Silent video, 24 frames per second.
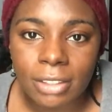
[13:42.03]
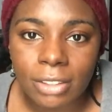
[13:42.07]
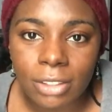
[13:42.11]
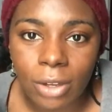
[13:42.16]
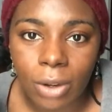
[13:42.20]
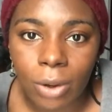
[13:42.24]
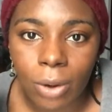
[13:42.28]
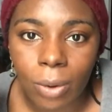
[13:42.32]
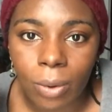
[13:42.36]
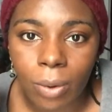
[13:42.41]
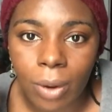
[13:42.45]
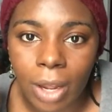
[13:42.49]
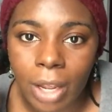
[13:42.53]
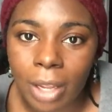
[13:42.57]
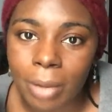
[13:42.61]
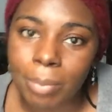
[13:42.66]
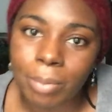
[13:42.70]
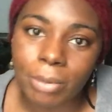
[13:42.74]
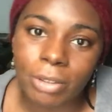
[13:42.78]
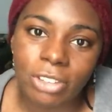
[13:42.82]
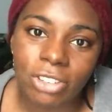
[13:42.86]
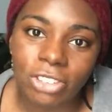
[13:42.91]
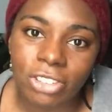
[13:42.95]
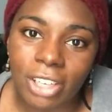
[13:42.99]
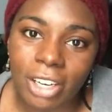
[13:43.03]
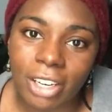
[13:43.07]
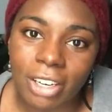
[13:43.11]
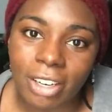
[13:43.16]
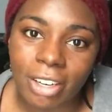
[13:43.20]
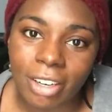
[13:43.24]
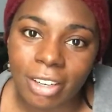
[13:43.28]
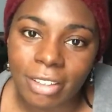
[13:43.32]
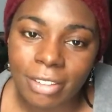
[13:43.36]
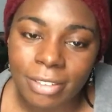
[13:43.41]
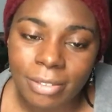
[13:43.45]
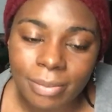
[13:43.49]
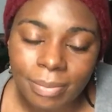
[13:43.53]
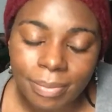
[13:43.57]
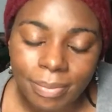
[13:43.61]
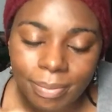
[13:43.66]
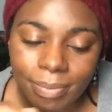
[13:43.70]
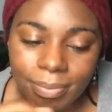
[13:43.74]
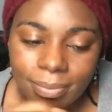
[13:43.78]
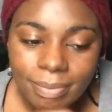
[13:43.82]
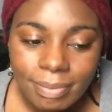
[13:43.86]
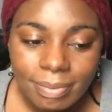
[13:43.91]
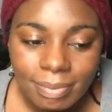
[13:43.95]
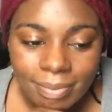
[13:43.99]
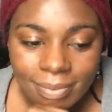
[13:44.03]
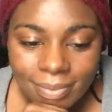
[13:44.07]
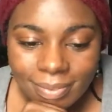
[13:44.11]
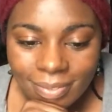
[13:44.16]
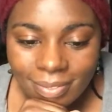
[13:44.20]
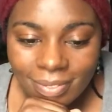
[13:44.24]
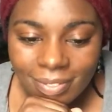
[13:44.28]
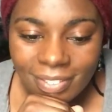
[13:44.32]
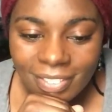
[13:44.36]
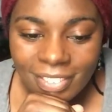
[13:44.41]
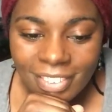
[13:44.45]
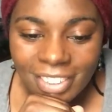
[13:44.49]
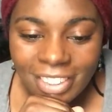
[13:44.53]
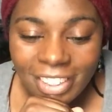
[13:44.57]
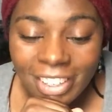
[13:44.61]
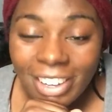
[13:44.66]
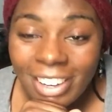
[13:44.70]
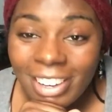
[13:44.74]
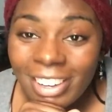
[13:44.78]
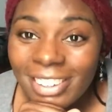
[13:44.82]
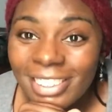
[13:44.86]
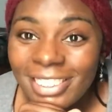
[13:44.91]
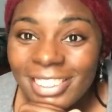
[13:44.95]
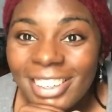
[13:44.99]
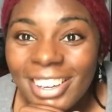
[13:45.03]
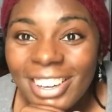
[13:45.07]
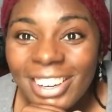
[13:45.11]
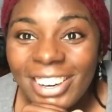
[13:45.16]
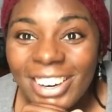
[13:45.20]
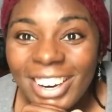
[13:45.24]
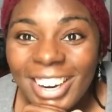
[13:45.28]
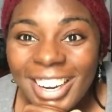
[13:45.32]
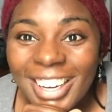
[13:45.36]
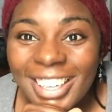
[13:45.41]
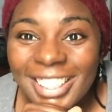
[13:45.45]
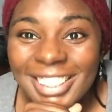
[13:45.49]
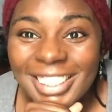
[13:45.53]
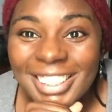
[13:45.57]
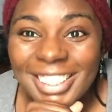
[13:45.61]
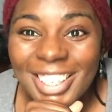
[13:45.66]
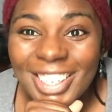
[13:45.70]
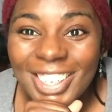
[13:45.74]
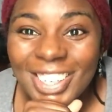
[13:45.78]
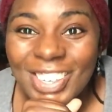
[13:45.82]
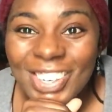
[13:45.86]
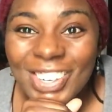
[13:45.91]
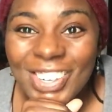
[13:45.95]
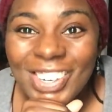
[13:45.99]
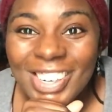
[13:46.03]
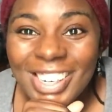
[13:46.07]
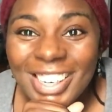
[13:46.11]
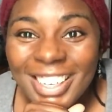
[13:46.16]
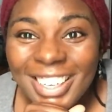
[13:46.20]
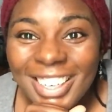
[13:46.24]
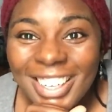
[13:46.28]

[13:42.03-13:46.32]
So I appreciate it. Yeah, all right. So